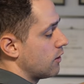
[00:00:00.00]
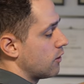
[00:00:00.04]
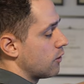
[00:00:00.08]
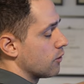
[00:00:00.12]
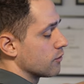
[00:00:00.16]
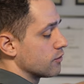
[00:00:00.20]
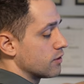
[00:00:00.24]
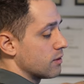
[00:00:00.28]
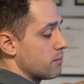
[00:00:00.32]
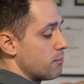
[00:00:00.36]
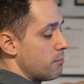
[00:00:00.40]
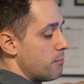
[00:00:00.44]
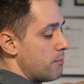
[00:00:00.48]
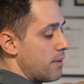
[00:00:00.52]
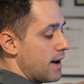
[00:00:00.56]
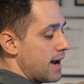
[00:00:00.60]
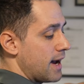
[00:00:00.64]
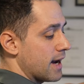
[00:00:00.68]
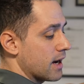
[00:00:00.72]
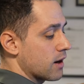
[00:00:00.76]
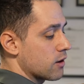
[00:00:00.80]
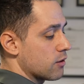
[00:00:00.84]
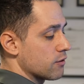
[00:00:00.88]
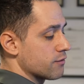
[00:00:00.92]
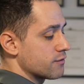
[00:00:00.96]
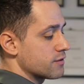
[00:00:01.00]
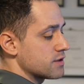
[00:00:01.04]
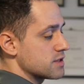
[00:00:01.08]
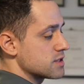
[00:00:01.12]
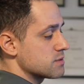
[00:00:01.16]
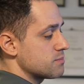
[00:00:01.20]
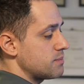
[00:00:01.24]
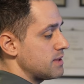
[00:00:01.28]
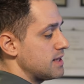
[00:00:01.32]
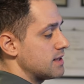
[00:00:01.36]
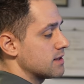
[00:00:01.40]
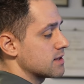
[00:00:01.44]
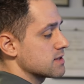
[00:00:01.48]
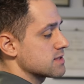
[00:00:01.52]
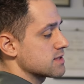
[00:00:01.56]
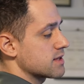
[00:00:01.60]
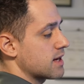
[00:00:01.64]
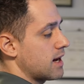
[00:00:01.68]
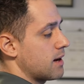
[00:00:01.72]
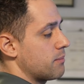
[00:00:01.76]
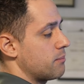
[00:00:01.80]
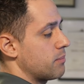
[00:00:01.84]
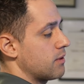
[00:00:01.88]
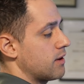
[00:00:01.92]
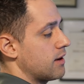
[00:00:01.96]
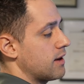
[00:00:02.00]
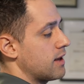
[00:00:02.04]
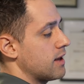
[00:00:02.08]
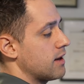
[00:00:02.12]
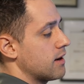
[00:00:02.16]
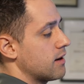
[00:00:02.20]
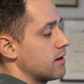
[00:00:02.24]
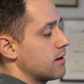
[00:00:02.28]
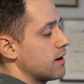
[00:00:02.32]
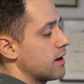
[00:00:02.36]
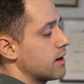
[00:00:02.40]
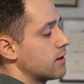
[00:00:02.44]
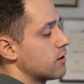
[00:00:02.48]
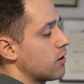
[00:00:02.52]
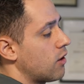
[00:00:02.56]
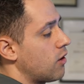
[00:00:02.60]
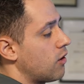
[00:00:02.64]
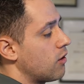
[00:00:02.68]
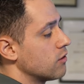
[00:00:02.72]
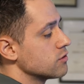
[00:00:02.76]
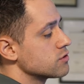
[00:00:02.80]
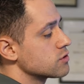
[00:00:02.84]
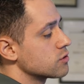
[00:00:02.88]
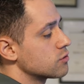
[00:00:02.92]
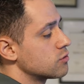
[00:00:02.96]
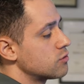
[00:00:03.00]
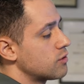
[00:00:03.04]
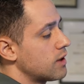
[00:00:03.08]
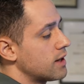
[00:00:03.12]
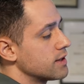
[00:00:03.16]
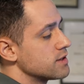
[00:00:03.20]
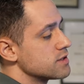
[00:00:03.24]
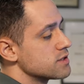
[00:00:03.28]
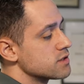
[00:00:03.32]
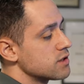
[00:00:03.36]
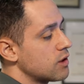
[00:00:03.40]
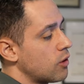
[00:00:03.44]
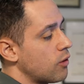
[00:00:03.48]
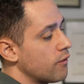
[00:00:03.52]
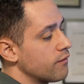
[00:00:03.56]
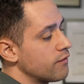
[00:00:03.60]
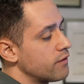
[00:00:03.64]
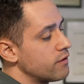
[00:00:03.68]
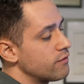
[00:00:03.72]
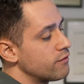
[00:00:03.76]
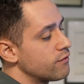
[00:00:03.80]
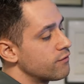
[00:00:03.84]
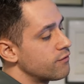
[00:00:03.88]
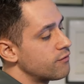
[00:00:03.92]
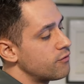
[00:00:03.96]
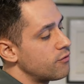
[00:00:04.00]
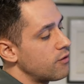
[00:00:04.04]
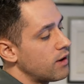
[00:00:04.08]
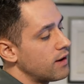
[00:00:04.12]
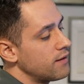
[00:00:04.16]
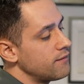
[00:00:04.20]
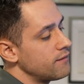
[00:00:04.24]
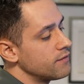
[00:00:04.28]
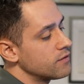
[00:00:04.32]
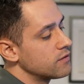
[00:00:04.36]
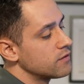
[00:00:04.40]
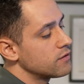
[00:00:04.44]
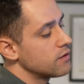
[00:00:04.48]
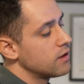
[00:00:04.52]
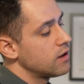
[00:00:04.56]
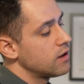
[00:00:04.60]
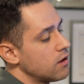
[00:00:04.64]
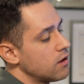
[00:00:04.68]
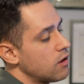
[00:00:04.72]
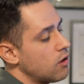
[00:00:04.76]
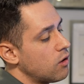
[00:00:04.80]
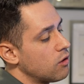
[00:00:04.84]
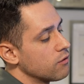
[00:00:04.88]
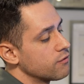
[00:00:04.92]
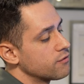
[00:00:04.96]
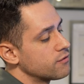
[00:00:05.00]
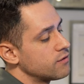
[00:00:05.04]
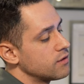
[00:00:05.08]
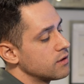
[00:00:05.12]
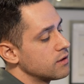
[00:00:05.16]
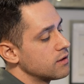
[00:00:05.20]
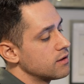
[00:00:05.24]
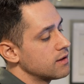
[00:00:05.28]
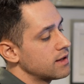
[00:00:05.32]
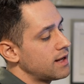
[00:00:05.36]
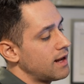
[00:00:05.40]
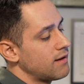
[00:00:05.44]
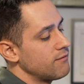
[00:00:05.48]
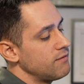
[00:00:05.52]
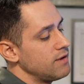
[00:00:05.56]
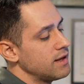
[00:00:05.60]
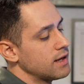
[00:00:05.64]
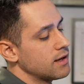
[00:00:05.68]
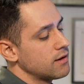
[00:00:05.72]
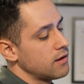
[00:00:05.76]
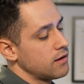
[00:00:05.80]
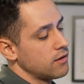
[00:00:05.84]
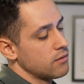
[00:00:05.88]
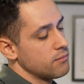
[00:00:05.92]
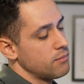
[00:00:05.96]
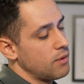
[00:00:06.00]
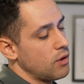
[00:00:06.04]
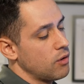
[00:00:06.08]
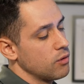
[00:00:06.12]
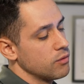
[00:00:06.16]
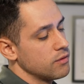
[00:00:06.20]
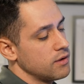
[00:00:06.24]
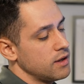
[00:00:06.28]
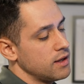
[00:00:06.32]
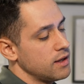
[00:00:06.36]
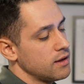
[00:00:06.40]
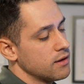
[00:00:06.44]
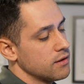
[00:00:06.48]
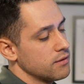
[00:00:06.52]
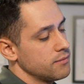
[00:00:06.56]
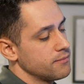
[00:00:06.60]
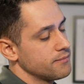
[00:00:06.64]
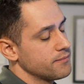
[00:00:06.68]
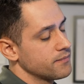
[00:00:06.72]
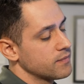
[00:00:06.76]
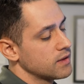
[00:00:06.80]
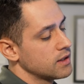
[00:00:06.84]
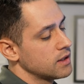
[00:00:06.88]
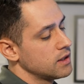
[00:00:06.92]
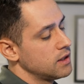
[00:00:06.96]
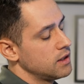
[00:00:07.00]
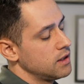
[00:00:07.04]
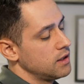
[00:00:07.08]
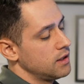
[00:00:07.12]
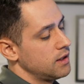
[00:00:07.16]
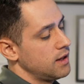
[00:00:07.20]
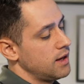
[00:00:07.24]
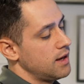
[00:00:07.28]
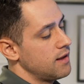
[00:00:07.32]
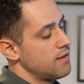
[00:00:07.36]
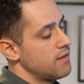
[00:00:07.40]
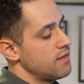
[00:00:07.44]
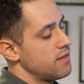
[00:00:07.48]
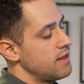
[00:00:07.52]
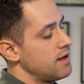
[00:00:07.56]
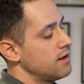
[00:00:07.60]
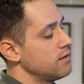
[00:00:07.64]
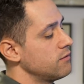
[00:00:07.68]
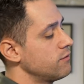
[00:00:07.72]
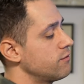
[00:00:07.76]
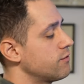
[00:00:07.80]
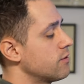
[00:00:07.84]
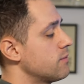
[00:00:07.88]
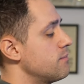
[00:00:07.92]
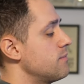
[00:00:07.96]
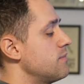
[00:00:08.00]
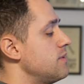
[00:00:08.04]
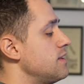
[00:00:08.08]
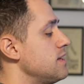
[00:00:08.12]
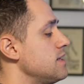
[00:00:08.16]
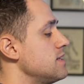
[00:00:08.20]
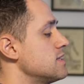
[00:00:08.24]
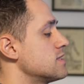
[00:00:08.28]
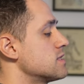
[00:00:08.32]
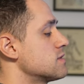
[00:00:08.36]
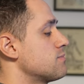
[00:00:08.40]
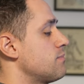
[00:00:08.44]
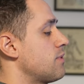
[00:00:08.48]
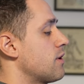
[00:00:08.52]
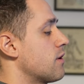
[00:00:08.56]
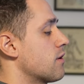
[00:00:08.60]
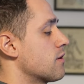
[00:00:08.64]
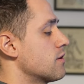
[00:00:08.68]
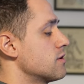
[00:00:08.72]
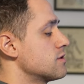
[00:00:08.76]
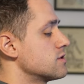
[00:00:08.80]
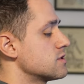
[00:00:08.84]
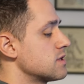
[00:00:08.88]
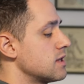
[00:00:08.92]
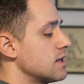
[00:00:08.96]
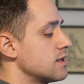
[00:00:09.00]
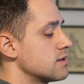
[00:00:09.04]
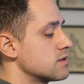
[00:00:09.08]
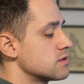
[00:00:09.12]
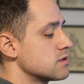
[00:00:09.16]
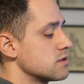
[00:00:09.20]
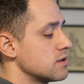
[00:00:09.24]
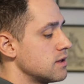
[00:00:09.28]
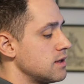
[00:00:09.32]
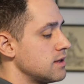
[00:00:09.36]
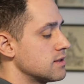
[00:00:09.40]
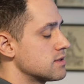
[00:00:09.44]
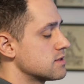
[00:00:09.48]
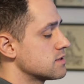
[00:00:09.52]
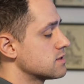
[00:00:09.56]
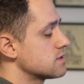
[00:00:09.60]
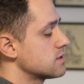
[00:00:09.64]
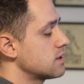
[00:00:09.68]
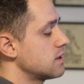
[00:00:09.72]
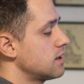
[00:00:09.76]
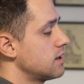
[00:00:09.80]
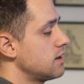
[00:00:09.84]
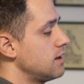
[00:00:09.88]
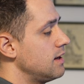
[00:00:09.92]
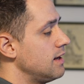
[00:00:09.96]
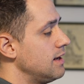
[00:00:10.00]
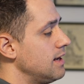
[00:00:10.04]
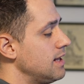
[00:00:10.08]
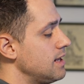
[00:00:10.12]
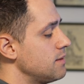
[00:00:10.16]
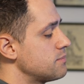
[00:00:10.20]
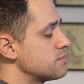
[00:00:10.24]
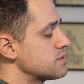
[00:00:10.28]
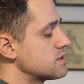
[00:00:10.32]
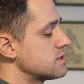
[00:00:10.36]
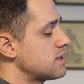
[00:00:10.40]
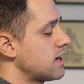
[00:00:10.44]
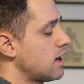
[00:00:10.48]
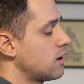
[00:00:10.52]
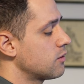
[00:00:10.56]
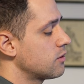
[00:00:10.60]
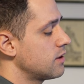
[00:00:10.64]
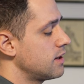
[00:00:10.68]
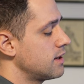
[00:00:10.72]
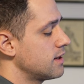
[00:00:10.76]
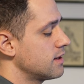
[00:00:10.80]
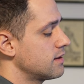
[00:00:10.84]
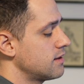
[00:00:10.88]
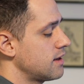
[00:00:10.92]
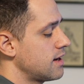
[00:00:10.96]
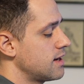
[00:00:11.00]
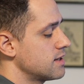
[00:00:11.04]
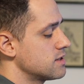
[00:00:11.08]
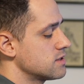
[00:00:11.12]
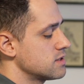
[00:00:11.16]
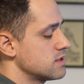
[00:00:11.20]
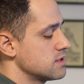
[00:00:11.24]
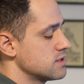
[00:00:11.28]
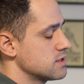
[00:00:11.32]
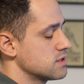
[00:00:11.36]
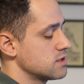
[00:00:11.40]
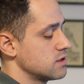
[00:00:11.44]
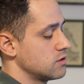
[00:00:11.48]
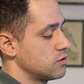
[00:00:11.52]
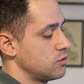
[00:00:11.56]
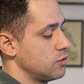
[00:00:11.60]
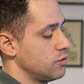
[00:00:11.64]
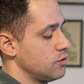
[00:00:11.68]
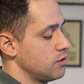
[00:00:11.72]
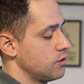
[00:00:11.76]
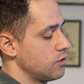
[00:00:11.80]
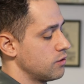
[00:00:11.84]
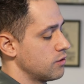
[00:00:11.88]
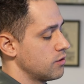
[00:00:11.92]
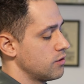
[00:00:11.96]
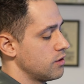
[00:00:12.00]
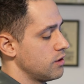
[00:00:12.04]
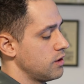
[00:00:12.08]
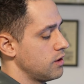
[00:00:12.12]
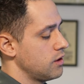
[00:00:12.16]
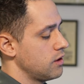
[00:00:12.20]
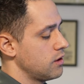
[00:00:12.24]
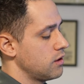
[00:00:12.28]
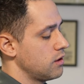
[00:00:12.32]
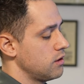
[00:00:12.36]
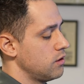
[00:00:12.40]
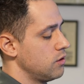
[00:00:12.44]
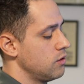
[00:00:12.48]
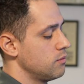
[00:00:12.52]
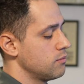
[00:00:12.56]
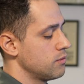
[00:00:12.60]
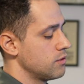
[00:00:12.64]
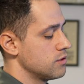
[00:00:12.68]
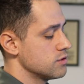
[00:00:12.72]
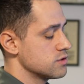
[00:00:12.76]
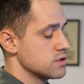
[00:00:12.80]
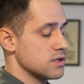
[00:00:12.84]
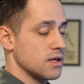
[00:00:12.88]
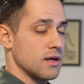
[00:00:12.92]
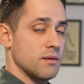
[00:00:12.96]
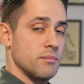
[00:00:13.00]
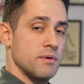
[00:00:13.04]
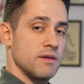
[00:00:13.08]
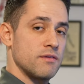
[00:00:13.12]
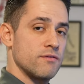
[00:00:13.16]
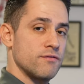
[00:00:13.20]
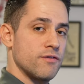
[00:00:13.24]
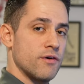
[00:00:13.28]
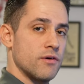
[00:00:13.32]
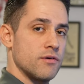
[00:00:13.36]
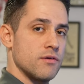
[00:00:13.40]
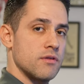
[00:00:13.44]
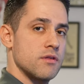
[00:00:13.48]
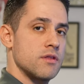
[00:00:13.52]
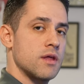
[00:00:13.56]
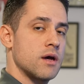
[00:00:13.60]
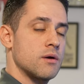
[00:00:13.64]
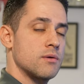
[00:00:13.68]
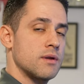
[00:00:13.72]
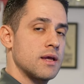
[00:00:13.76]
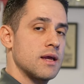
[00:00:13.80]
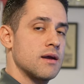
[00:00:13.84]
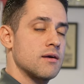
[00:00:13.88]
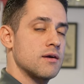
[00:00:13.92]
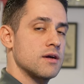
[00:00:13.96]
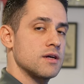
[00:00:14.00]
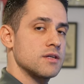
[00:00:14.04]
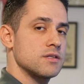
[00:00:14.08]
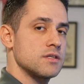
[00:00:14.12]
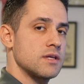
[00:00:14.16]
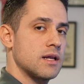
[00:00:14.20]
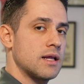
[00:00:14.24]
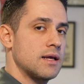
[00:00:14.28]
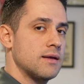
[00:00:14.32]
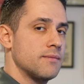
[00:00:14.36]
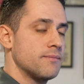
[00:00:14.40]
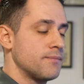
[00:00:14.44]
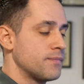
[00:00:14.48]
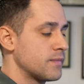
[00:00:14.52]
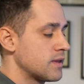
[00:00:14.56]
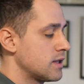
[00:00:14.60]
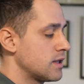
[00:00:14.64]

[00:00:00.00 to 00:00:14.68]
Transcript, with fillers: on the back of the spina scapula here and also runs on the front of the clavicular bone here. And then from these parts, it it's, uh, leaps down and attaches to your uh, humerus a bit further down here actually.